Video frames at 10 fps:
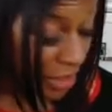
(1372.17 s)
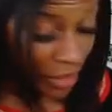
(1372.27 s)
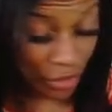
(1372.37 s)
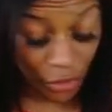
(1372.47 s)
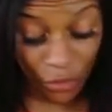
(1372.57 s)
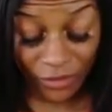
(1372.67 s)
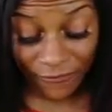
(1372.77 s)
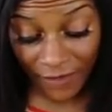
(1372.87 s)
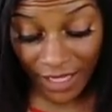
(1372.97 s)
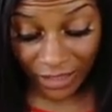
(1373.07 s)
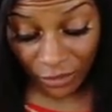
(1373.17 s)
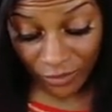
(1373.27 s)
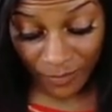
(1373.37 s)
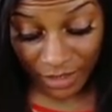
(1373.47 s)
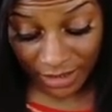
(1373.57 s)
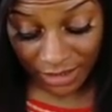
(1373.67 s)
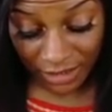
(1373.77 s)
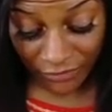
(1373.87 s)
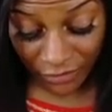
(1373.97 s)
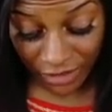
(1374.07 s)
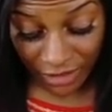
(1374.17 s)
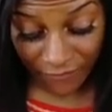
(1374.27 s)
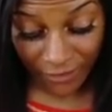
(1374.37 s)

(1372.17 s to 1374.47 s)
unifying those pieces of yourself,